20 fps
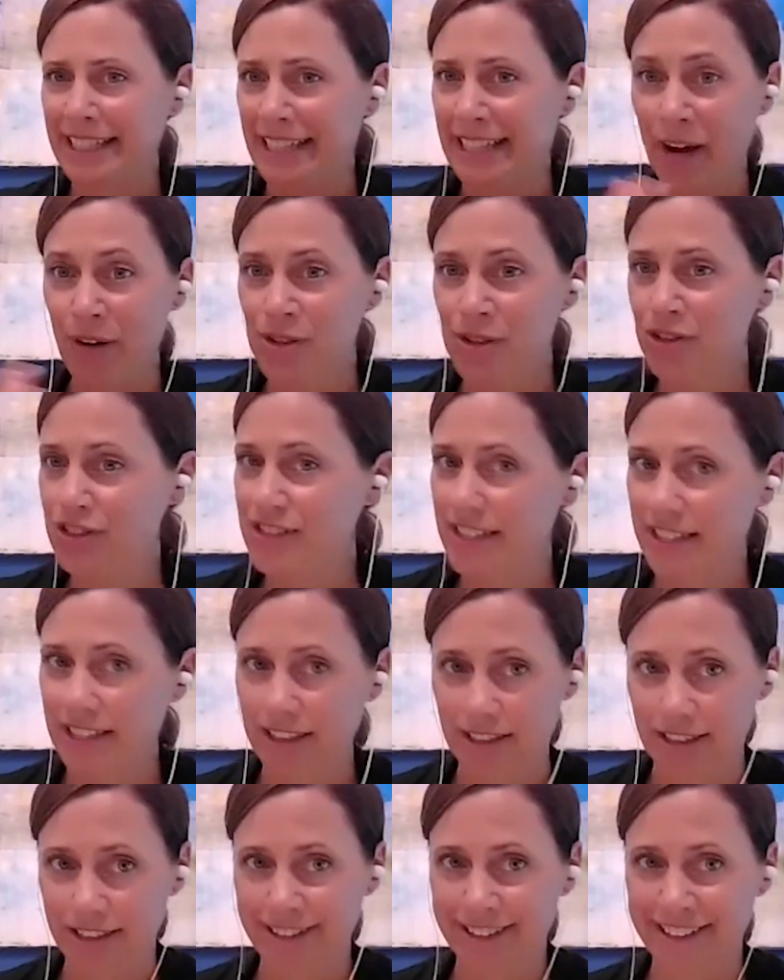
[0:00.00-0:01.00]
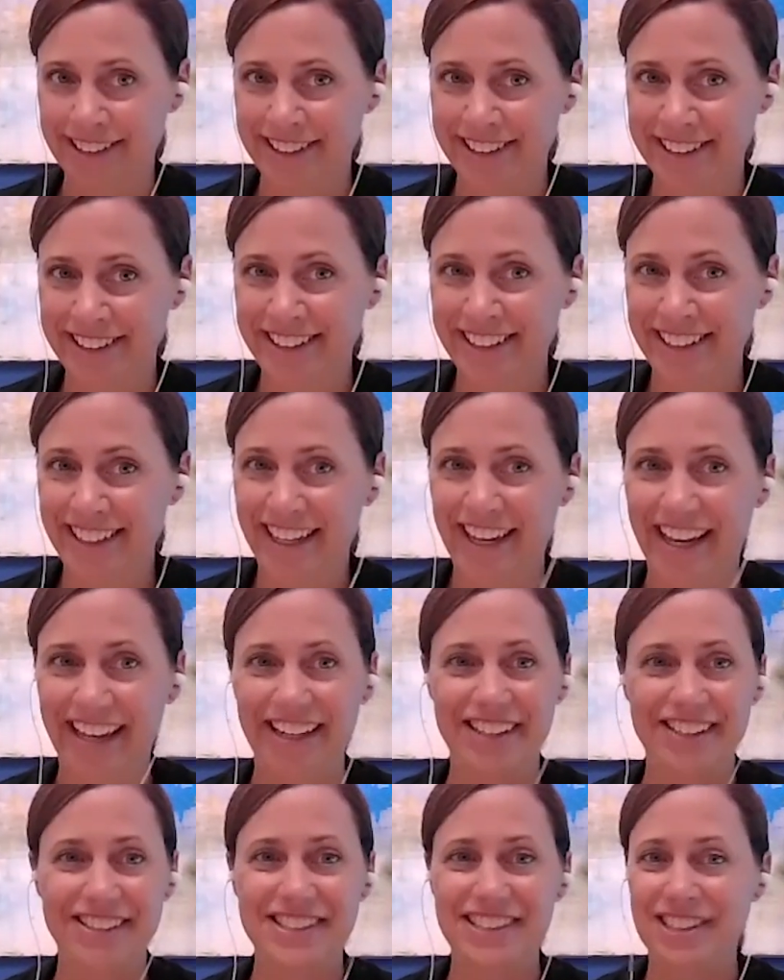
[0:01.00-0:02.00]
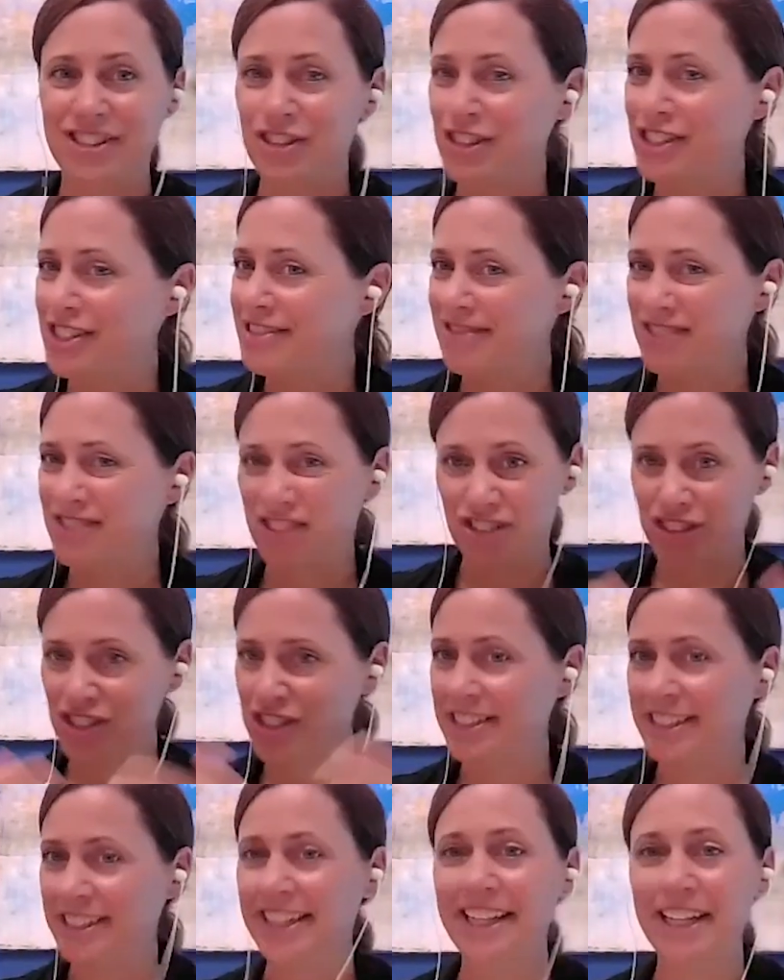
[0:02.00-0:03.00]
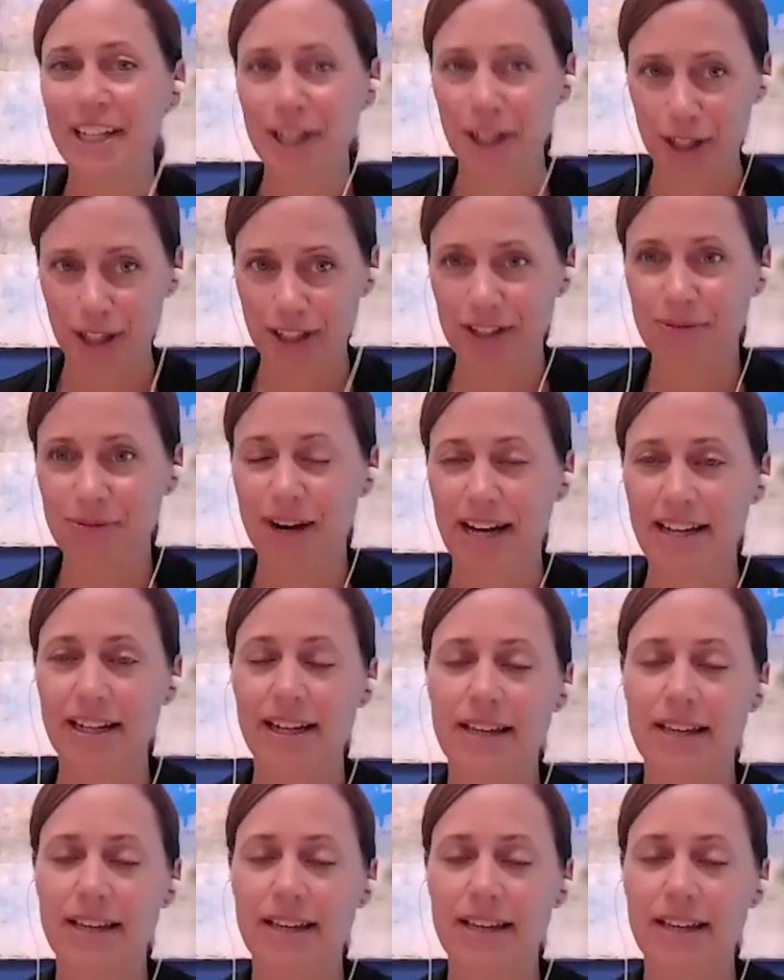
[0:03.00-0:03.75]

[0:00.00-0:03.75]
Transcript: now it's just here. And it's just here, right?